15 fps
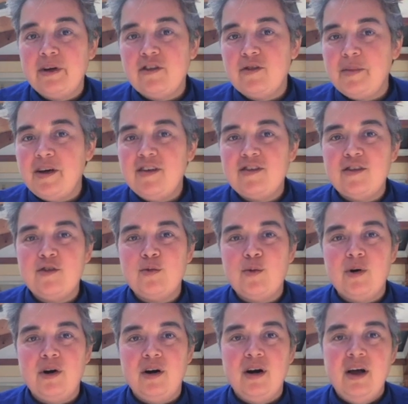spaces
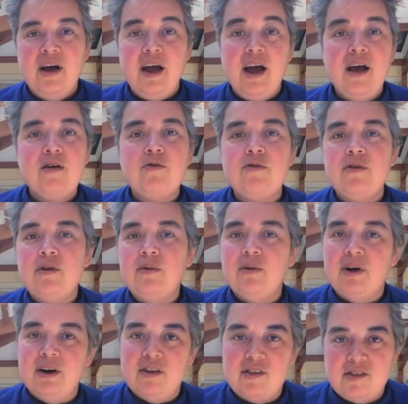where
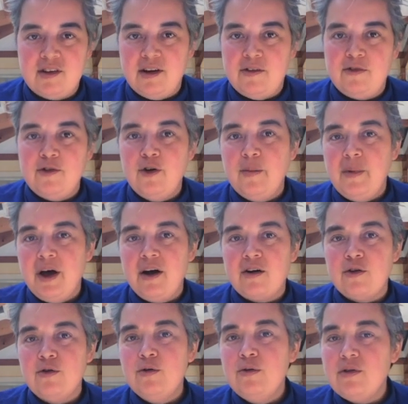everyone is safe, no
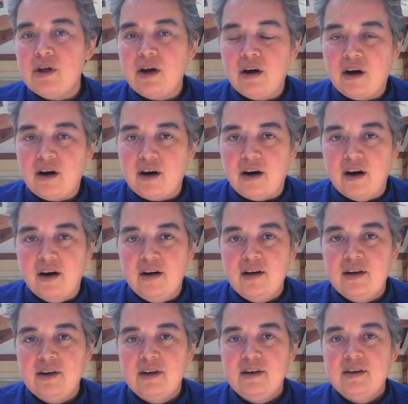matter who they are,
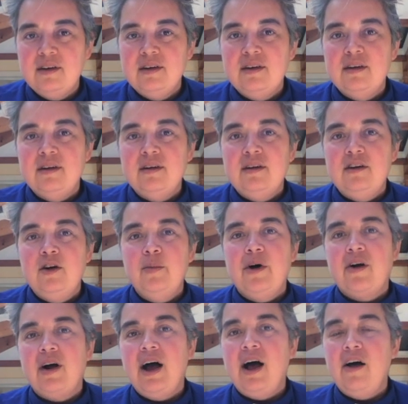no
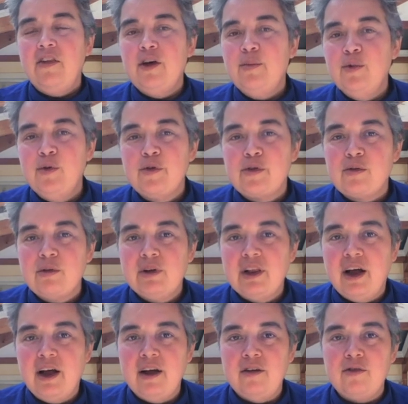matter how they move through
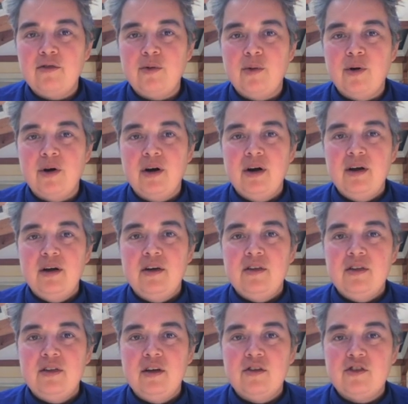life, or
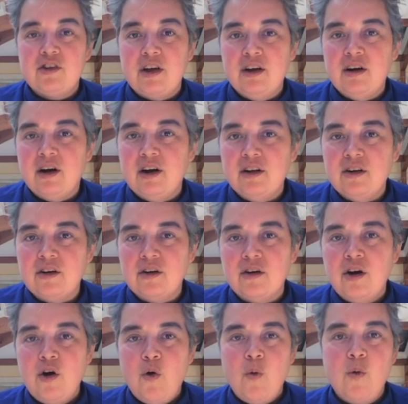their skin color,
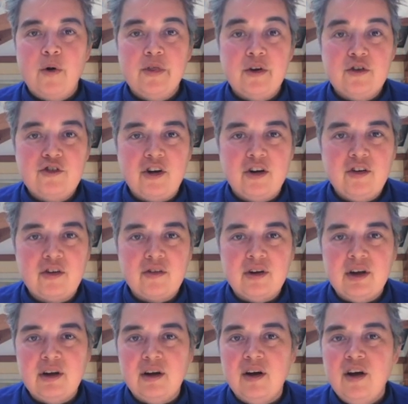or their
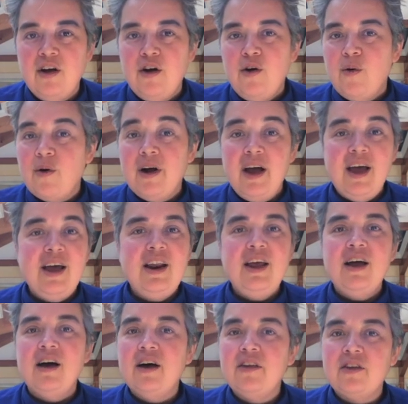gendering, or any
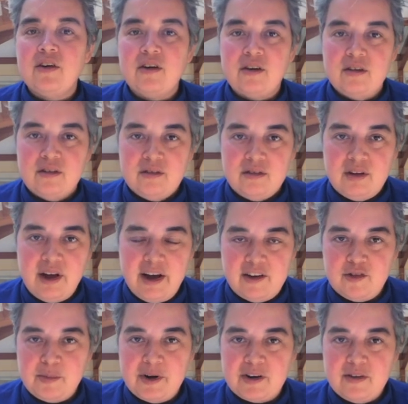other
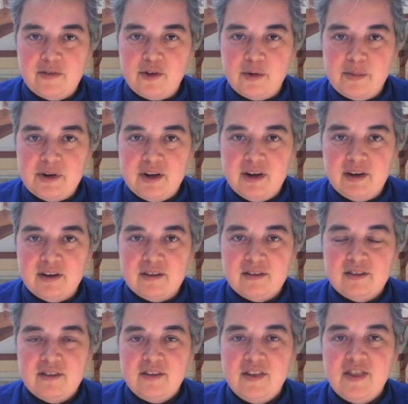aspect of their being,
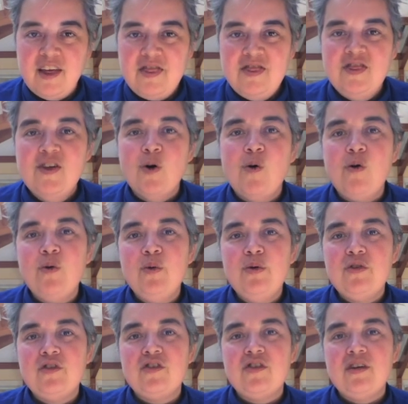that
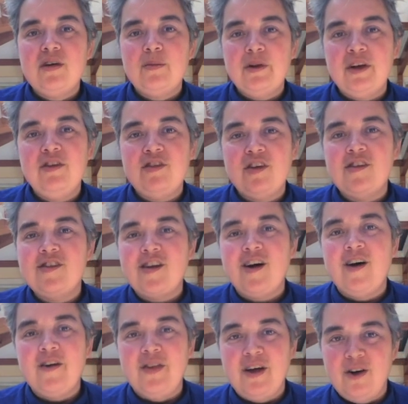those places
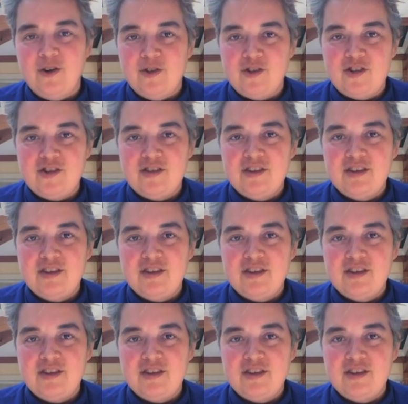are theirs,